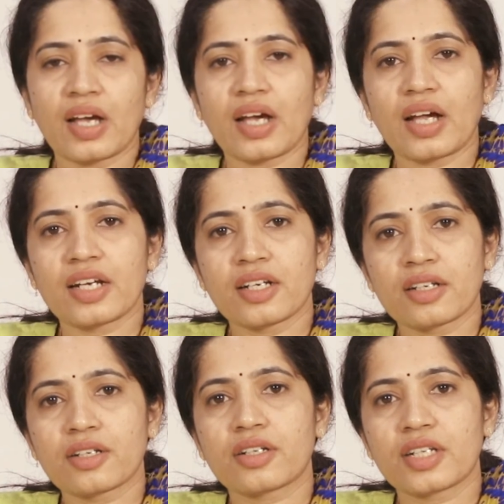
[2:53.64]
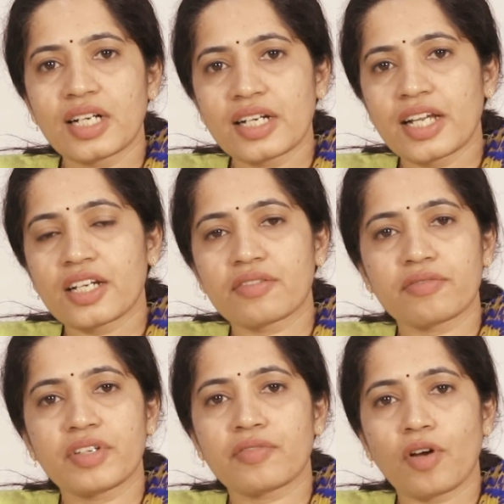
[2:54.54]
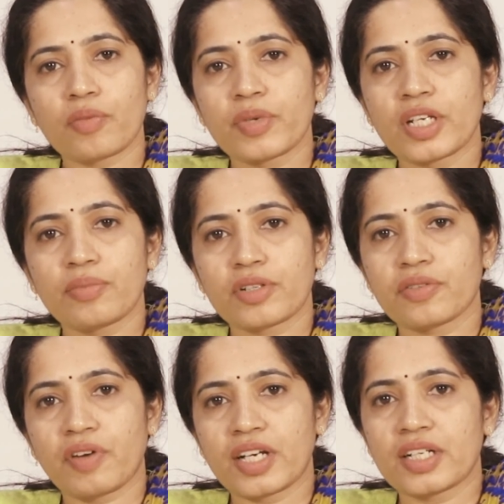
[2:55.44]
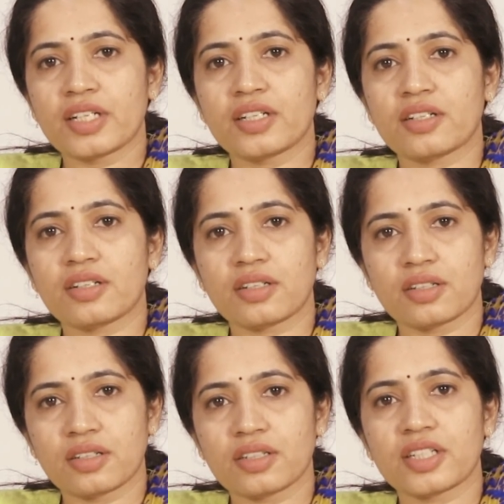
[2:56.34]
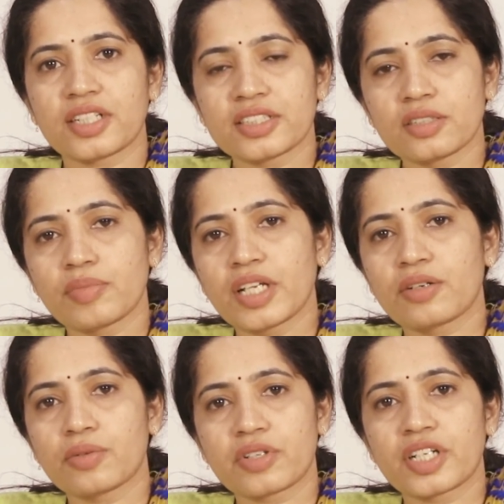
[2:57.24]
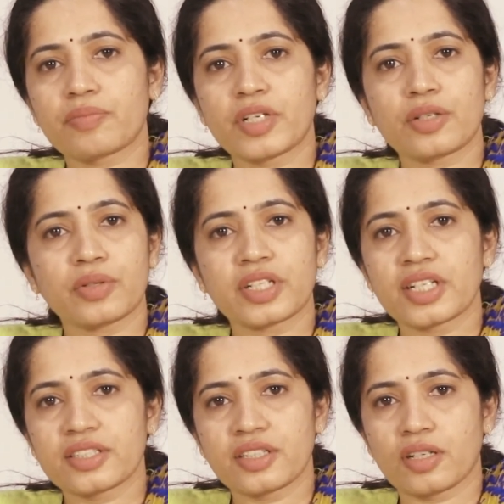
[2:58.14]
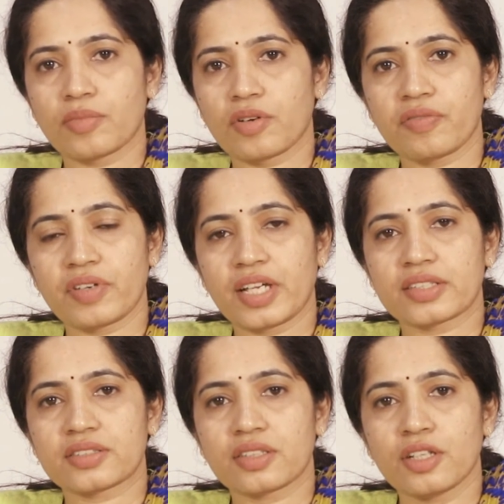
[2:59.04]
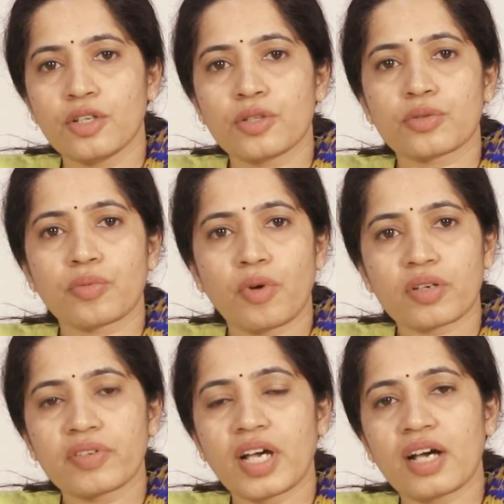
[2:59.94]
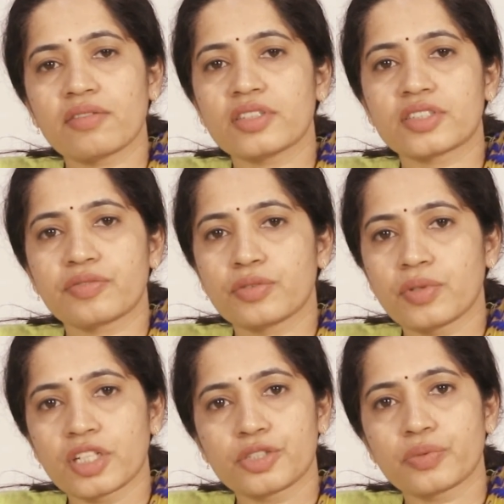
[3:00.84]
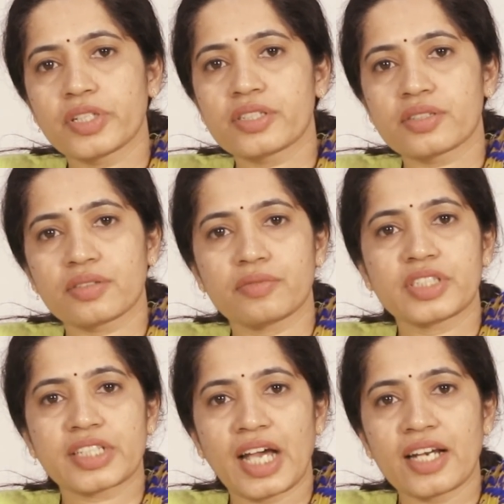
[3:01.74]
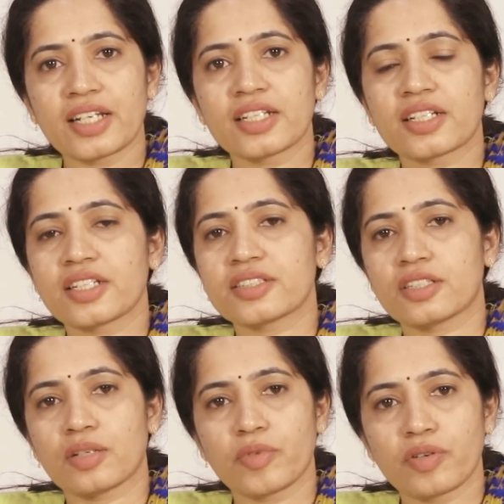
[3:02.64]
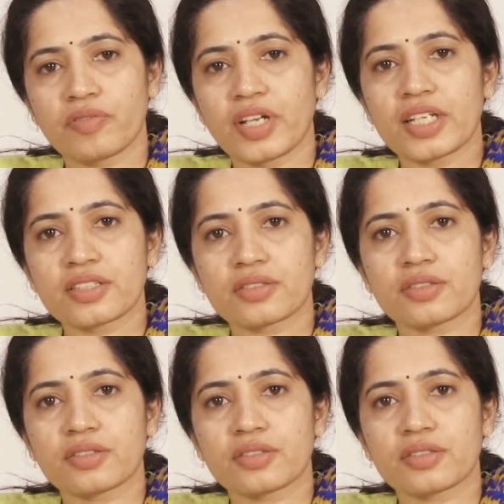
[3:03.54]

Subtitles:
And till date, we have not been able to find a reasonably good treatment to increase the number of eggs. So what we have is a few adjuvants which can increase the number of eggs